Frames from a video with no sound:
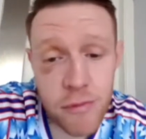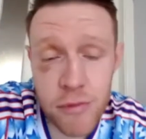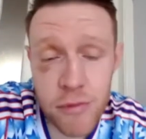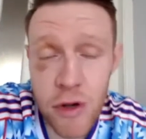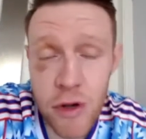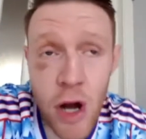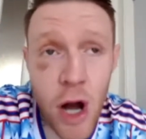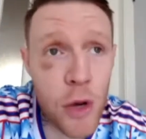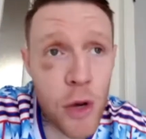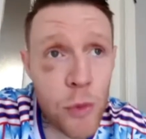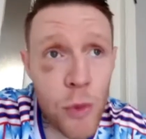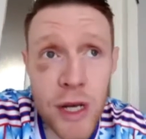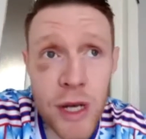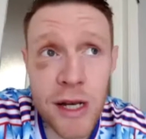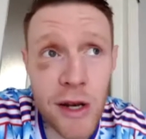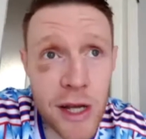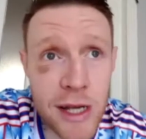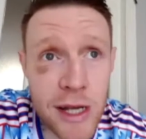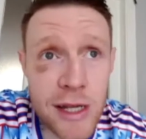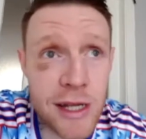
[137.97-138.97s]
God willing,
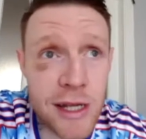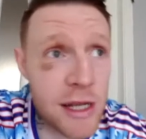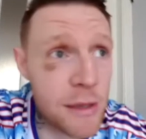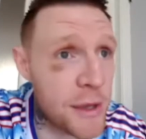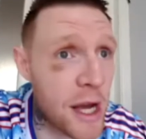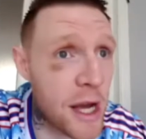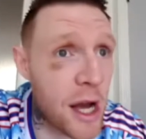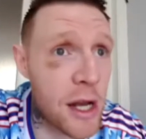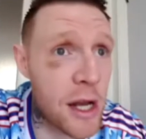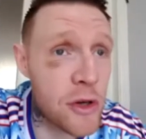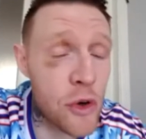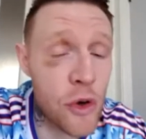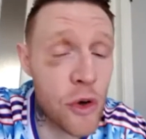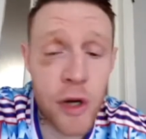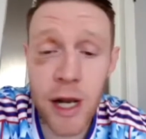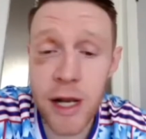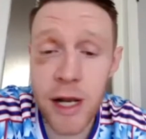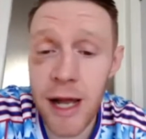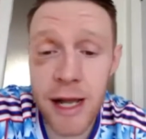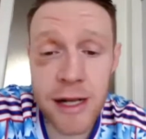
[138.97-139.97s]
like, it'll be all good,
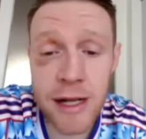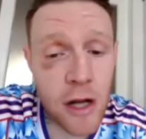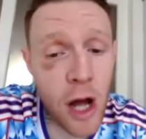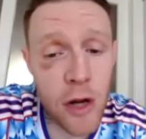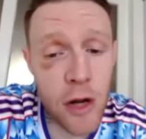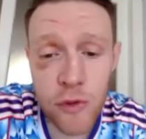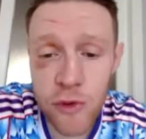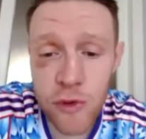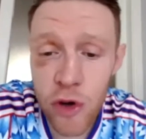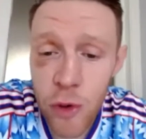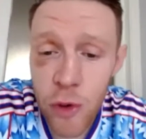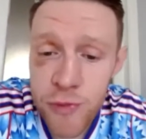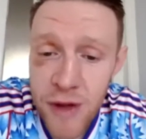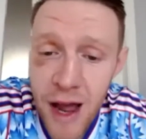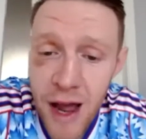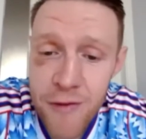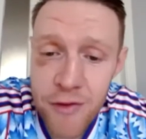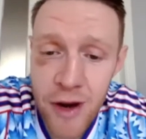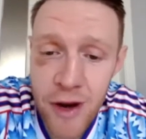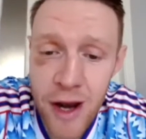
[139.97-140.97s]
and God knows what comes
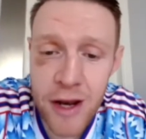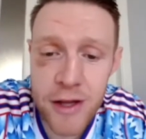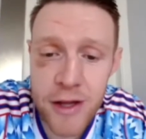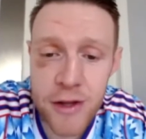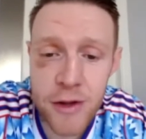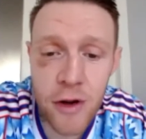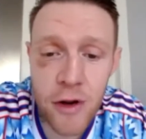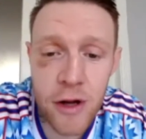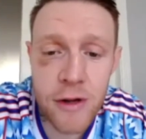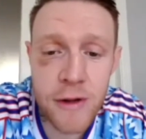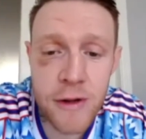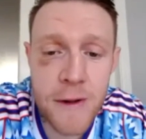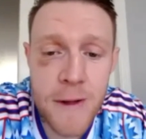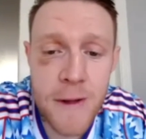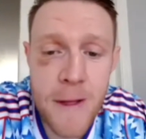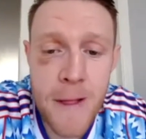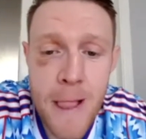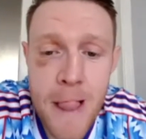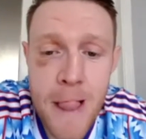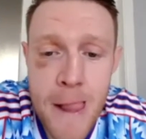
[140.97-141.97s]
after that, like, you
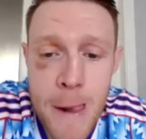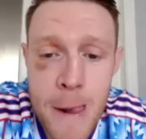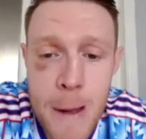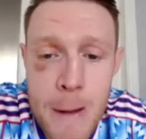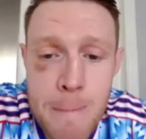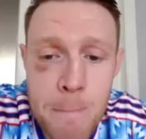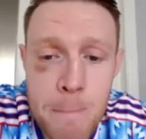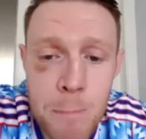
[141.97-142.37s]
know?